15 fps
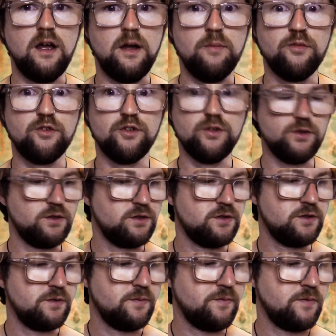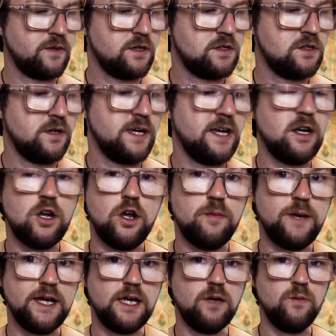bruise. So again, going
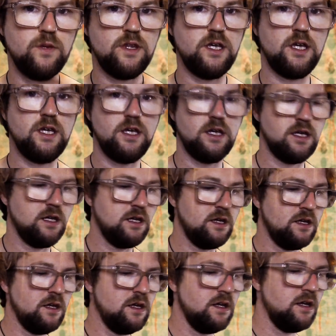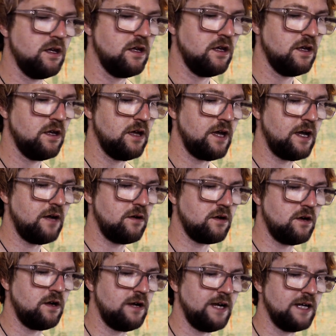back in with the
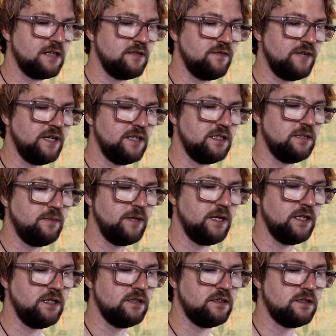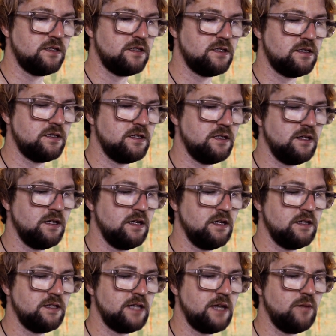alcohol activated paints,
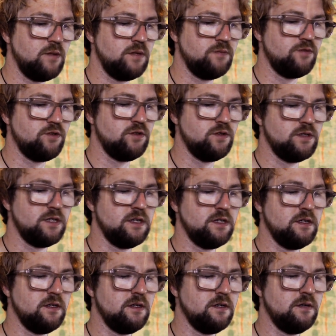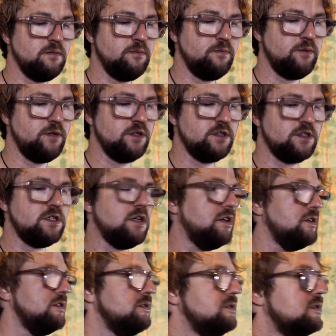staying with the bruise and the blood
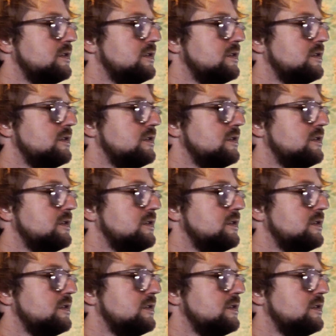tone.